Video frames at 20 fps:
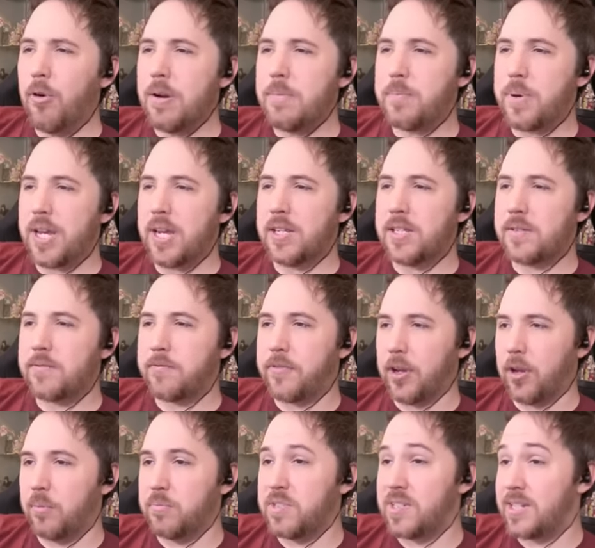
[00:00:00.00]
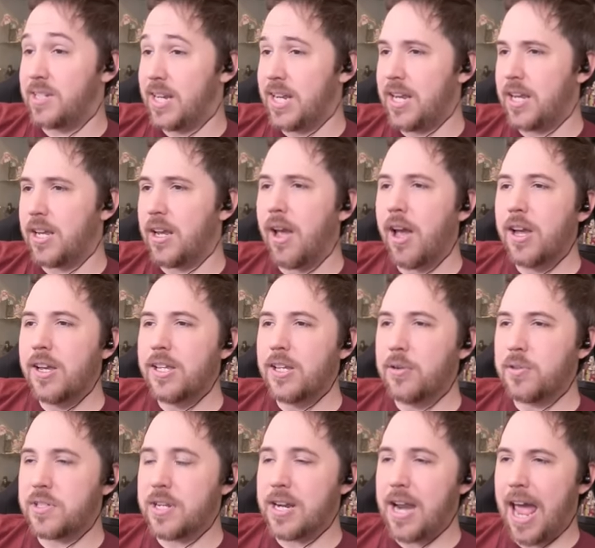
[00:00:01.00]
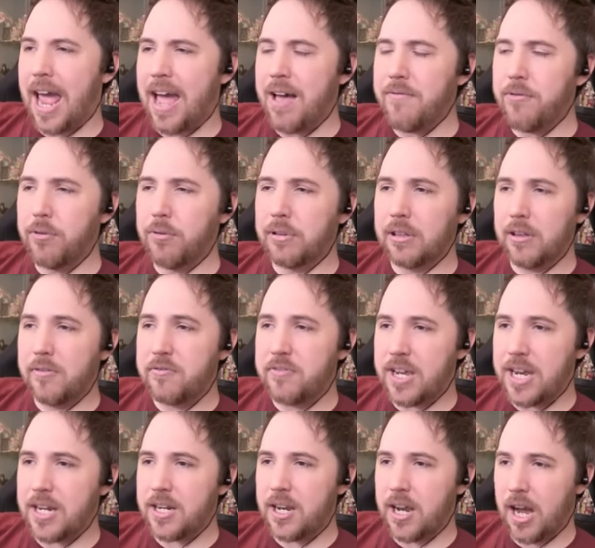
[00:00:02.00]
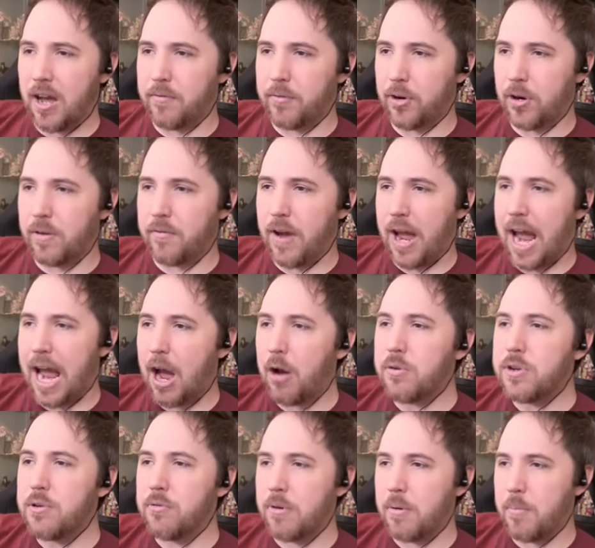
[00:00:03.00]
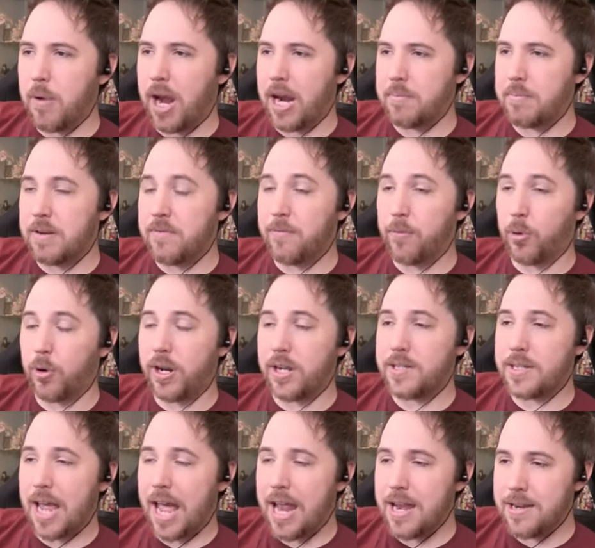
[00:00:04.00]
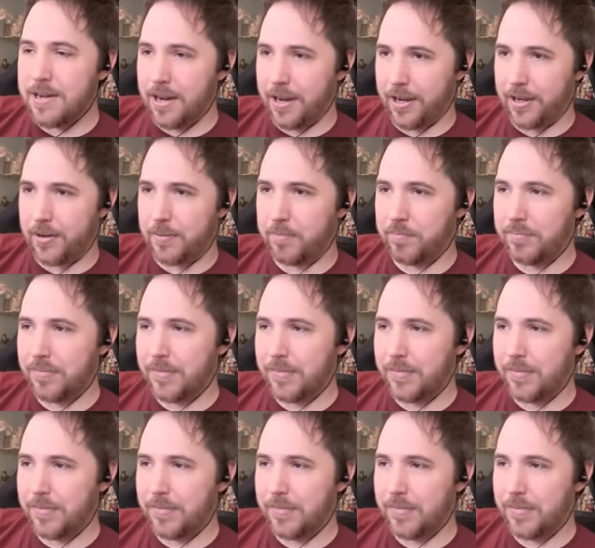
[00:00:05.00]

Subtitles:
One Piece film Z used an Avril Lavigne cover of How You Remind Me for its ending.